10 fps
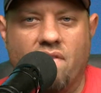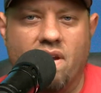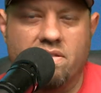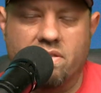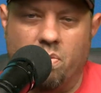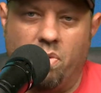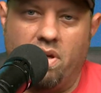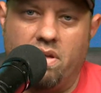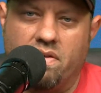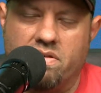H W
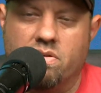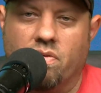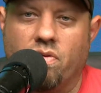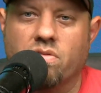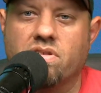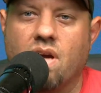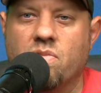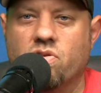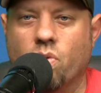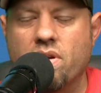B. If this is your first time to
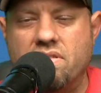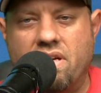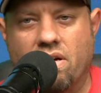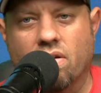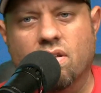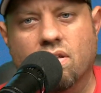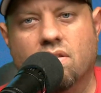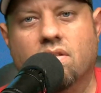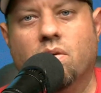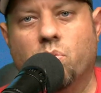join us here,
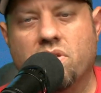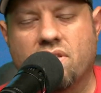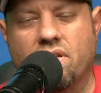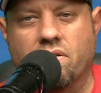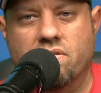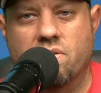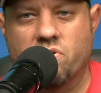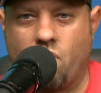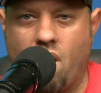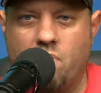please click on
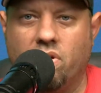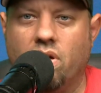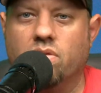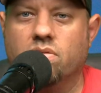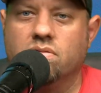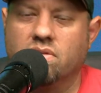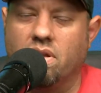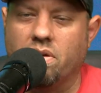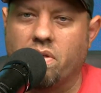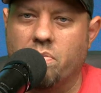subscribe below.
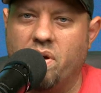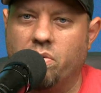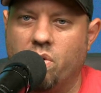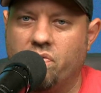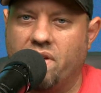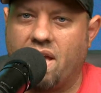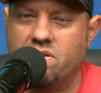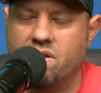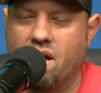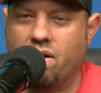Click on the bell
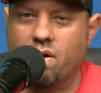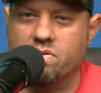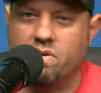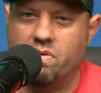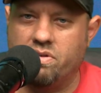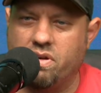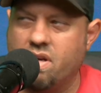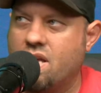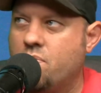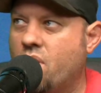notification icon so that you
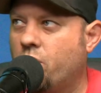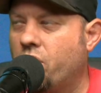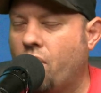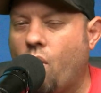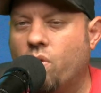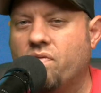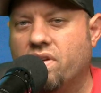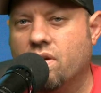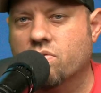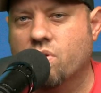can keep up with all the
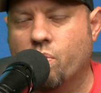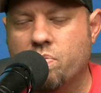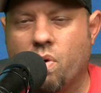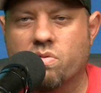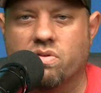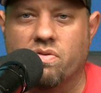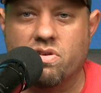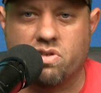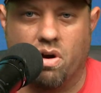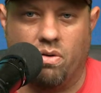videos that we post on this
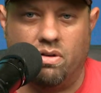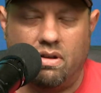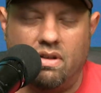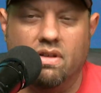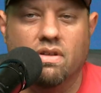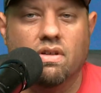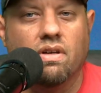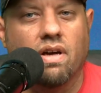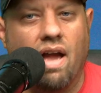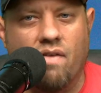show,
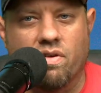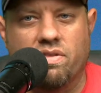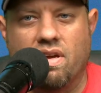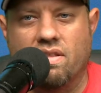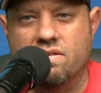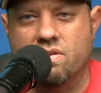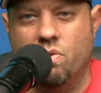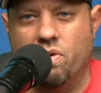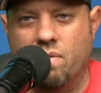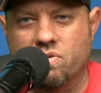everything that's
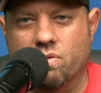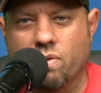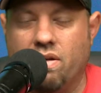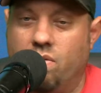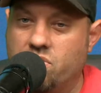new in amateur radio.